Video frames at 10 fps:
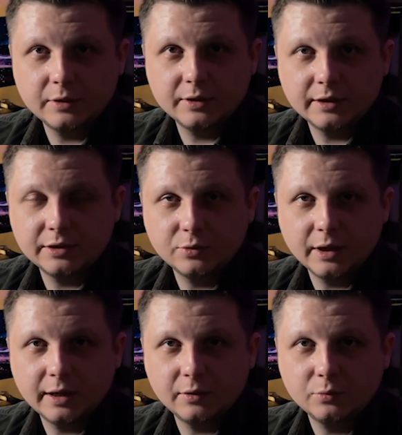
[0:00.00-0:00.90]
This
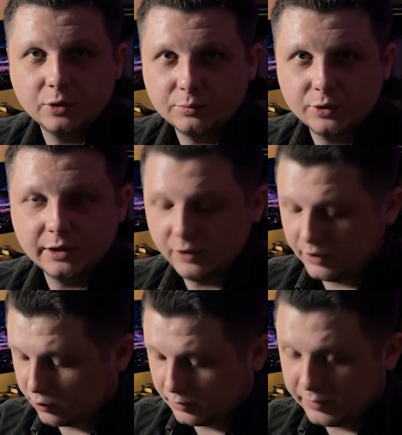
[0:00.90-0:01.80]
way, we print
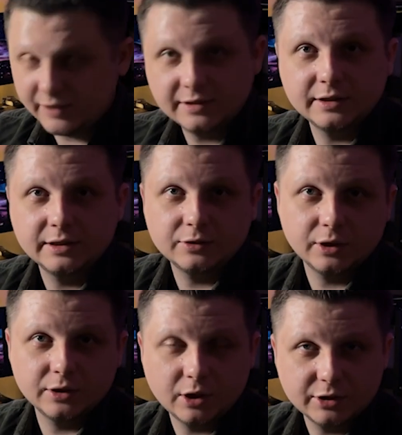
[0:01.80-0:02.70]
all the pieces of our
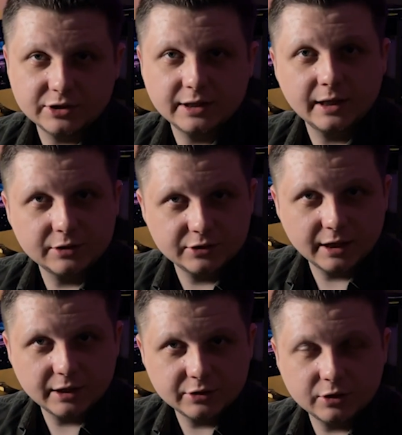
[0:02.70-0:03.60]
large-scale
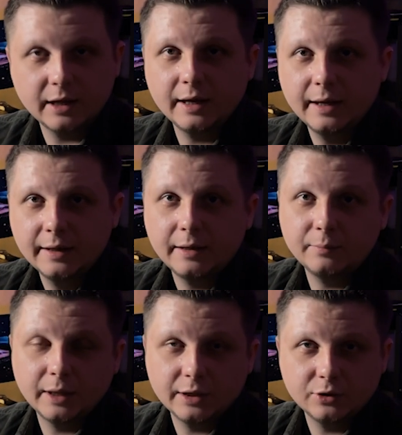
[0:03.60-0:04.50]
sketch and then
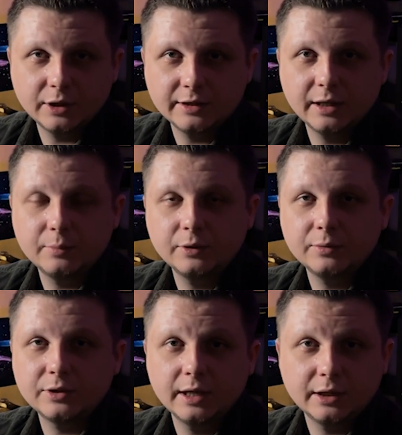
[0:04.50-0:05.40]
manually tape them
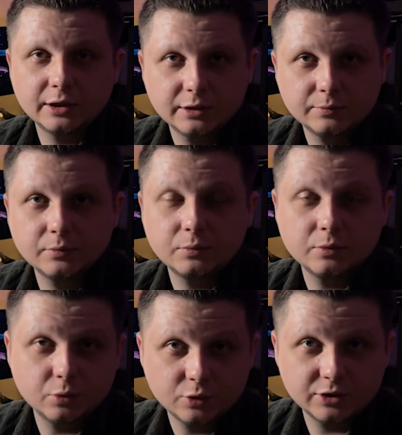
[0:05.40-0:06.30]
together.
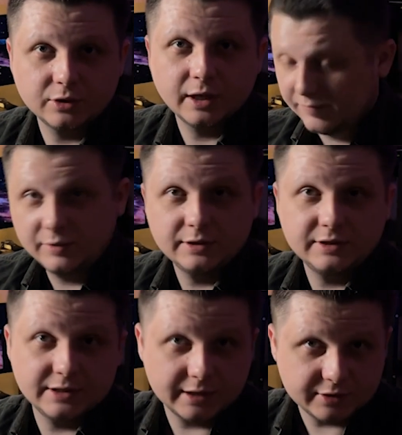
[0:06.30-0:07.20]
We transfer the
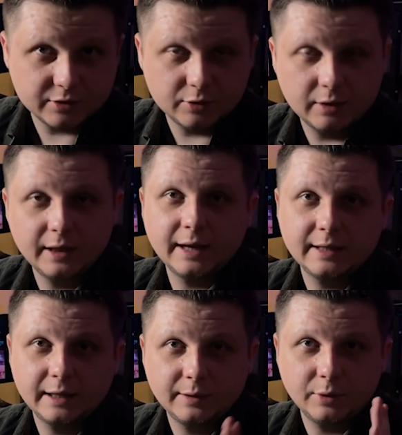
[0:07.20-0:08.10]
stencil and
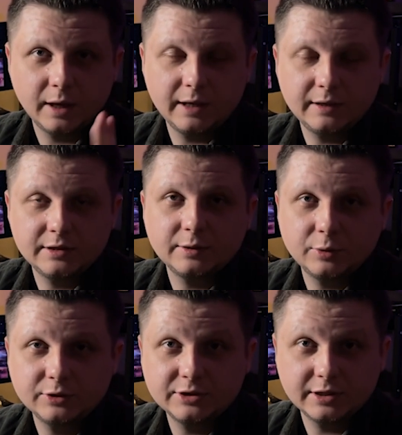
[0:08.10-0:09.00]
then apply it to the
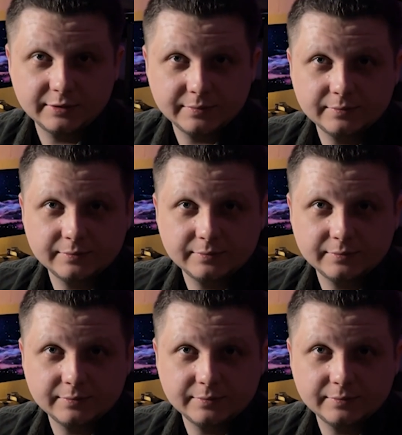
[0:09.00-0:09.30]
person.